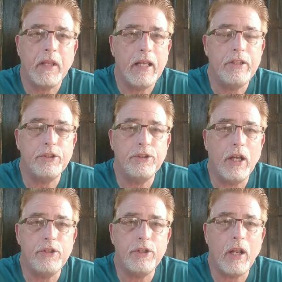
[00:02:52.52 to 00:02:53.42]
and just
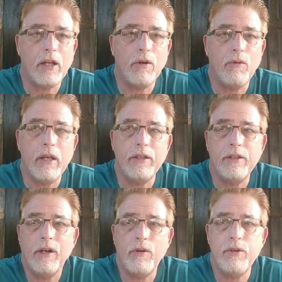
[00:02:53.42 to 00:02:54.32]
nonchalant go in.
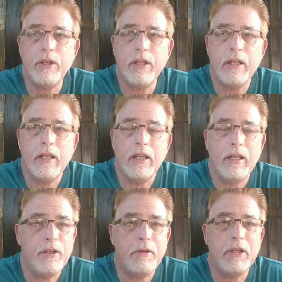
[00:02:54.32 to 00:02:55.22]

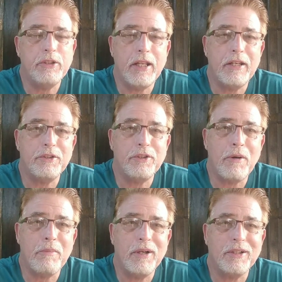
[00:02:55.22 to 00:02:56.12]
You can be sitting at
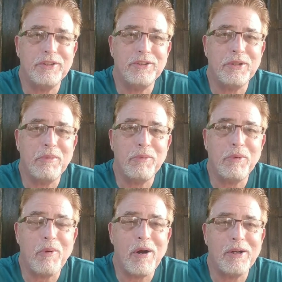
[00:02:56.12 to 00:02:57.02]
Starbucks and someone
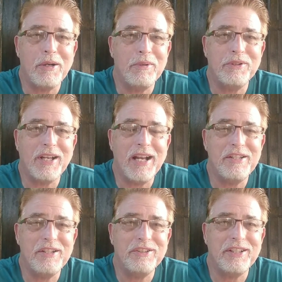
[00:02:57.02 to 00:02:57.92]
will walk up
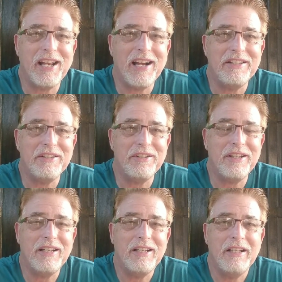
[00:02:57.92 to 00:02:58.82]
beside you and say hi to
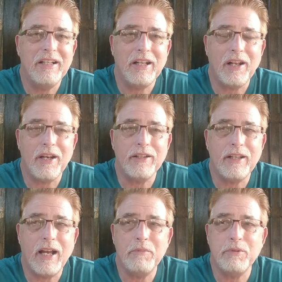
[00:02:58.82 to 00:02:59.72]
you a lot of
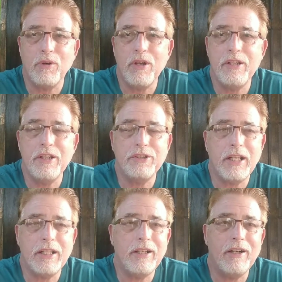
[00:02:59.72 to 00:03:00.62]
times, or you just
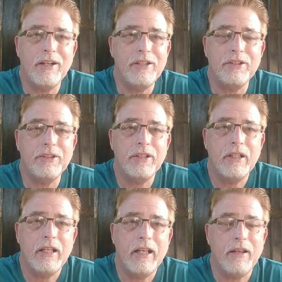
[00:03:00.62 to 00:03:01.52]
sit there and just,
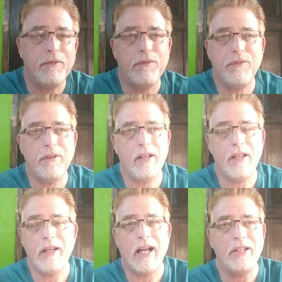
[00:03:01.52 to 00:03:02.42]
if
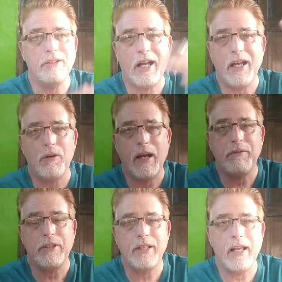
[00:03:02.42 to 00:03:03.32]
you guys, I don't
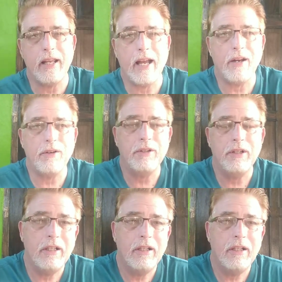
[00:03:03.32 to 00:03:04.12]
have to tell you how